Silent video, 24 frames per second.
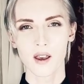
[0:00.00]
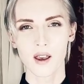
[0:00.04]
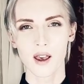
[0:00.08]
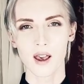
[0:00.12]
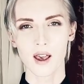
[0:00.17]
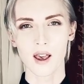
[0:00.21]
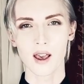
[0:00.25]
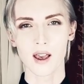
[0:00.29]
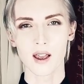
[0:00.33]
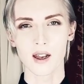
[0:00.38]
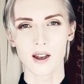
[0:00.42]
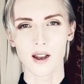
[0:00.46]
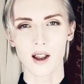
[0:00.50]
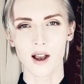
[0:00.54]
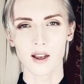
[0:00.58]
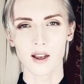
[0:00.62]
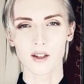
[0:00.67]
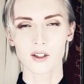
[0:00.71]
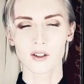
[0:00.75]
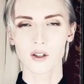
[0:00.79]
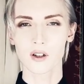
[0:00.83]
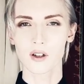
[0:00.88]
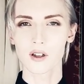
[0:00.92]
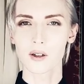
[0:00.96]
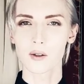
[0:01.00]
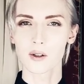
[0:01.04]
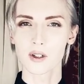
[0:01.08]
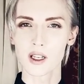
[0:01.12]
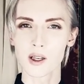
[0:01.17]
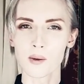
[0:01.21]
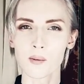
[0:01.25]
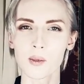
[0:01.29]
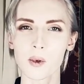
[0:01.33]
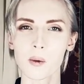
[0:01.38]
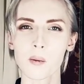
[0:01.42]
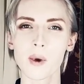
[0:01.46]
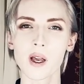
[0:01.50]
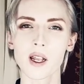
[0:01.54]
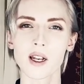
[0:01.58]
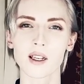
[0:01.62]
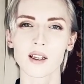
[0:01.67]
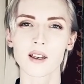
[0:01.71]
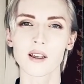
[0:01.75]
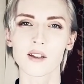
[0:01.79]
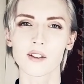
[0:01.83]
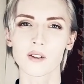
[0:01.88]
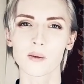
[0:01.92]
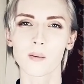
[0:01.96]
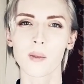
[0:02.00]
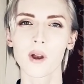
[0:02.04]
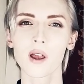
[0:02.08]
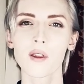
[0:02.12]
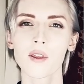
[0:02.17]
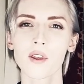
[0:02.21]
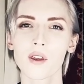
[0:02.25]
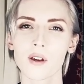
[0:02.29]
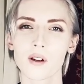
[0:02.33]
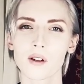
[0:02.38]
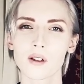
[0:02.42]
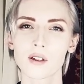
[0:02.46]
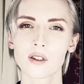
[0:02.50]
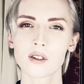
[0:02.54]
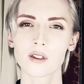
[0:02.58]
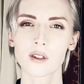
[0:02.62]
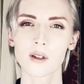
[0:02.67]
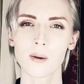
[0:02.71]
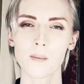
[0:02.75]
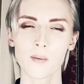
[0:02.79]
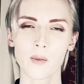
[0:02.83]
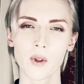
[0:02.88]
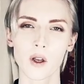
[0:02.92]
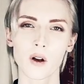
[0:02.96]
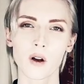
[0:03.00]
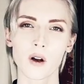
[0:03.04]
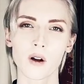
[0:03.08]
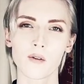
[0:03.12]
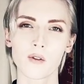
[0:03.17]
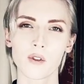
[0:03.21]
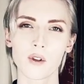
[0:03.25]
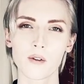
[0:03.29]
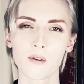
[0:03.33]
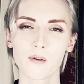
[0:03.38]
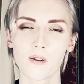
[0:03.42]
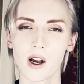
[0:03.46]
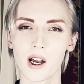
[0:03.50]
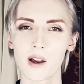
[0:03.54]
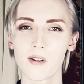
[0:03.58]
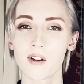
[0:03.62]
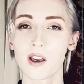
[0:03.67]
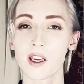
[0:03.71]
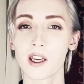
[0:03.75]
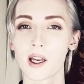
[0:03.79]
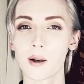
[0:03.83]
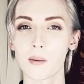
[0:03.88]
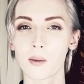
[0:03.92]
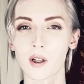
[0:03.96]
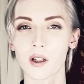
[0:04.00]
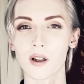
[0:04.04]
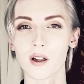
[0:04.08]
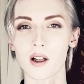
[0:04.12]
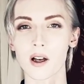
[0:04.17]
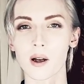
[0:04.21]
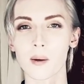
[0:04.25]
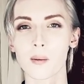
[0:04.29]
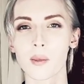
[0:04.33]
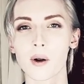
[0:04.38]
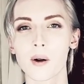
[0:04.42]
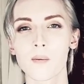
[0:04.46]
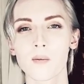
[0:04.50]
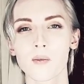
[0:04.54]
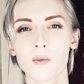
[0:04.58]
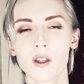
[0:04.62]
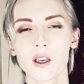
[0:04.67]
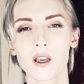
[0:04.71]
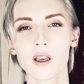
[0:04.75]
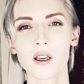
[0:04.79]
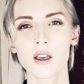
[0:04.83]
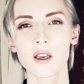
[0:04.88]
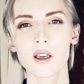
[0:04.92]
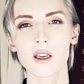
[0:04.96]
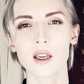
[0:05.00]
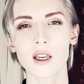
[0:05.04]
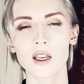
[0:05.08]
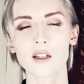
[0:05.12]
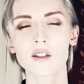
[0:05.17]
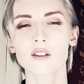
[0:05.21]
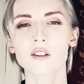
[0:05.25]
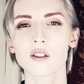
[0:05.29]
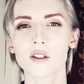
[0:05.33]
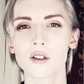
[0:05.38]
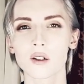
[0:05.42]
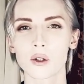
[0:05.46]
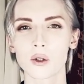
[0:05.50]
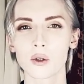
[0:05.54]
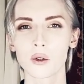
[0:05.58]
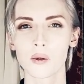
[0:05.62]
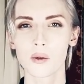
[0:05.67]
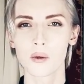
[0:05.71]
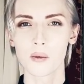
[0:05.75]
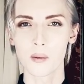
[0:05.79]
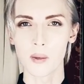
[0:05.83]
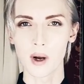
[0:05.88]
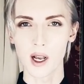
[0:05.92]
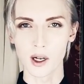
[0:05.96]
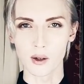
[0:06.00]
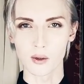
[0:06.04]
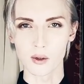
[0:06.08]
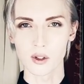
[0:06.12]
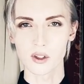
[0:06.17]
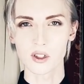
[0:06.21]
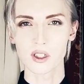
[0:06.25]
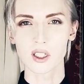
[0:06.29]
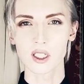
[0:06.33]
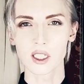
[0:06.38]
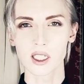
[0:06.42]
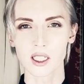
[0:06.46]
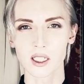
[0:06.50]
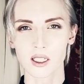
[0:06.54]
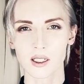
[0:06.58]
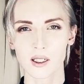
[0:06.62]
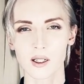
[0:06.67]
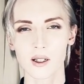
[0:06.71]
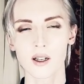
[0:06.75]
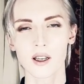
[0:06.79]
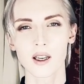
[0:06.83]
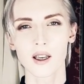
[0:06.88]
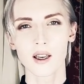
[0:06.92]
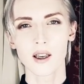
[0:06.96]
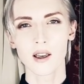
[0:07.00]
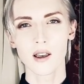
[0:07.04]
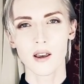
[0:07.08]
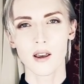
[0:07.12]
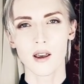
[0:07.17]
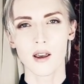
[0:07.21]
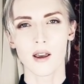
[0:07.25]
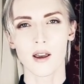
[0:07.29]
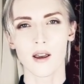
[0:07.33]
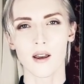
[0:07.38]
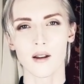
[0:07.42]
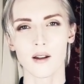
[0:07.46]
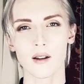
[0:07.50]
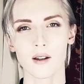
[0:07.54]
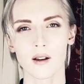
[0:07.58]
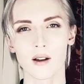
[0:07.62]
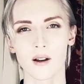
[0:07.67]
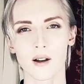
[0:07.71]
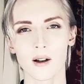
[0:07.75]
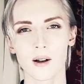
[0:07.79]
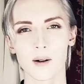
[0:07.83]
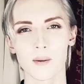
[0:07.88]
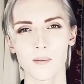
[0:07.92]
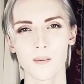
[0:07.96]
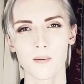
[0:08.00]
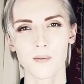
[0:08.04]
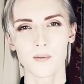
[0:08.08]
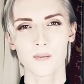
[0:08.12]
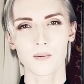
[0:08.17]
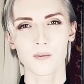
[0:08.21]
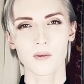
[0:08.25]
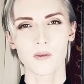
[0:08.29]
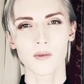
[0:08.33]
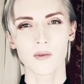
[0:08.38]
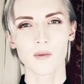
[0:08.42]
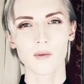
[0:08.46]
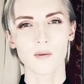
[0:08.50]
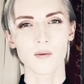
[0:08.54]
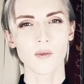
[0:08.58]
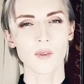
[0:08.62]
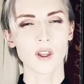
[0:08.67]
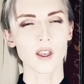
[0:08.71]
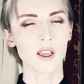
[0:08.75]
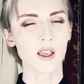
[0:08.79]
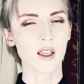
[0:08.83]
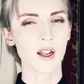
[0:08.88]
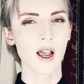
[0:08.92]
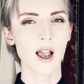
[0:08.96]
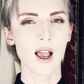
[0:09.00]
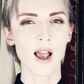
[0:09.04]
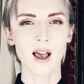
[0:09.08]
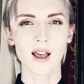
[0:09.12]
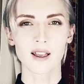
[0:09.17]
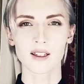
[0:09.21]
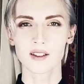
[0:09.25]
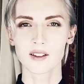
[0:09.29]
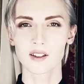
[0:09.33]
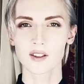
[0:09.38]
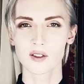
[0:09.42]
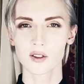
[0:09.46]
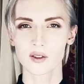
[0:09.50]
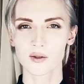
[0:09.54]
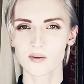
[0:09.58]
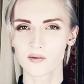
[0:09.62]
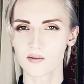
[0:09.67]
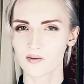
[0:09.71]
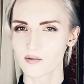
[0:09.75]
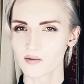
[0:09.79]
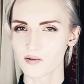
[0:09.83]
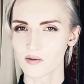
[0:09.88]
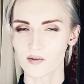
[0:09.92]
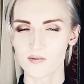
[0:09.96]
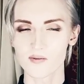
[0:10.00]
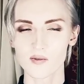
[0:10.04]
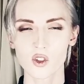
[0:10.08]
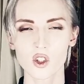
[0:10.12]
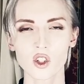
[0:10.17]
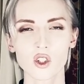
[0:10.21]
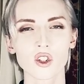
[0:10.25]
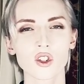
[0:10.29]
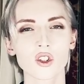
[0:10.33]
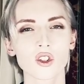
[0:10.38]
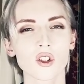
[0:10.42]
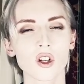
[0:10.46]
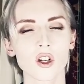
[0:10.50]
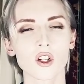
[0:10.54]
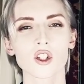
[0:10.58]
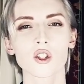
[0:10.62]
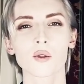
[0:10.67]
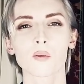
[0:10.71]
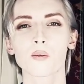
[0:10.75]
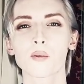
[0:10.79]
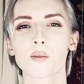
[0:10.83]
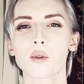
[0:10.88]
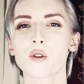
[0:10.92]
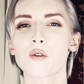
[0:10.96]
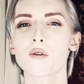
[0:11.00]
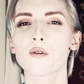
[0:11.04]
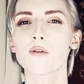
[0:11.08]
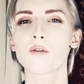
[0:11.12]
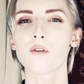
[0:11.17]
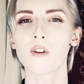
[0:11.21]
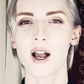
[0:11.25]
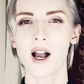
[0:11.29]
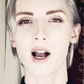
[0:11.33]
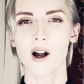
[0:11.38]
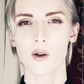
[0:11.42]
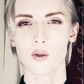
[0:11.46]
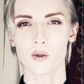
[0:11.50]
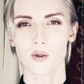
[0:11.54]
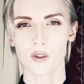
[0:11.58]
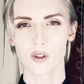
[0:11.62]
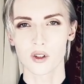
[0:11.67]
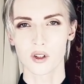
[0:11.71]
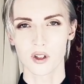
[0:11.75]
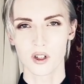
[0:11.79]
and I started implementing his methods of the 5 a.m. Club into my routine. And it has such profound